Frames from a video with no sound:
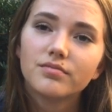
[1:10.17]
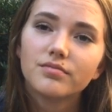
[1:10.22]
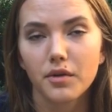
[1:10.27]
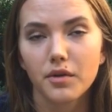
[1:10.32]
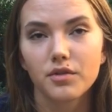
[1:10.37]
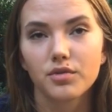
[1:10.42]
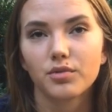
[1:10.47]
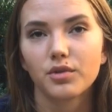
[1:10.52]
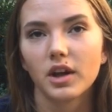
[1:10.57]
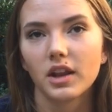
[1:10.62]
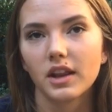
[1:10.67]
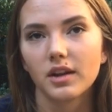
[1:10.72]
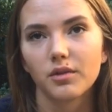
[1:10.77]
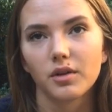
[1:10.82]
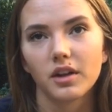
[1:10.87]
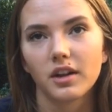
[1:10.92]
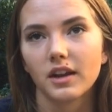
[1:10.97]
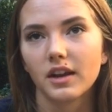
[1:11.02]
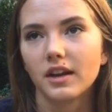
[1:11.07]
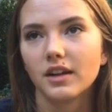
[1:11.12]
I was really,
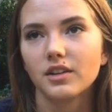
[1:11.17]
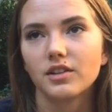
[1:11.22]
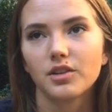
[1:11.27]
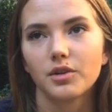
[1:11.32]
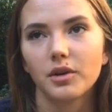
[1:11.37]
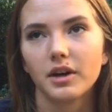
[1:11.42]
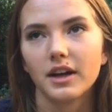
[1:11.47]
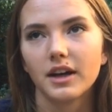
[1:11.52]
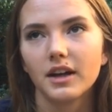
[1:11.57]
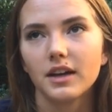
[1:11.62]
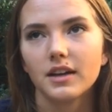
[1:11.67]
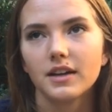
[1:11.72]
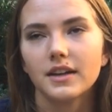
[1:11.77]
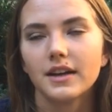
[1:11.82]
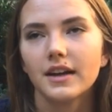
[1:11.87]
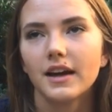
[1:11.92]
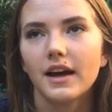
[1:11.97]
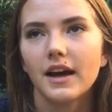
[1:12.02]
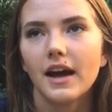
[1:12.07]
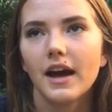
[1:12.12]
really into it,
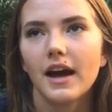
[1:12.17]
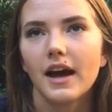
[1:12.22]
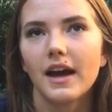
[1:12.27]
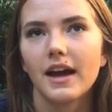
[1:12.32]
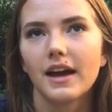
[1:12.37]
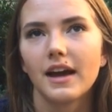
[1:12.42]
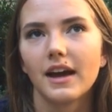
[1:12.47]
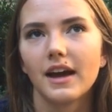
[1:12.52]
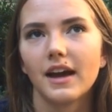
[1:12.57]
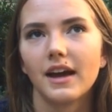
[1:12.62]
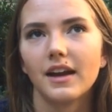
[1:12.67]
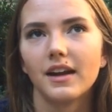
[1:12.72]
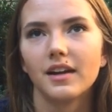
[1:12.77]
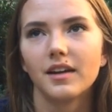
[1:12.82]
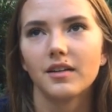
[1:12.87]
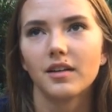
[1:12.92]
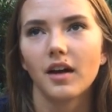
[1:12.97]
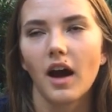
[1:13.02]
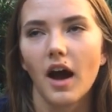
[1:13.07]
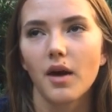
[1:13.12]
and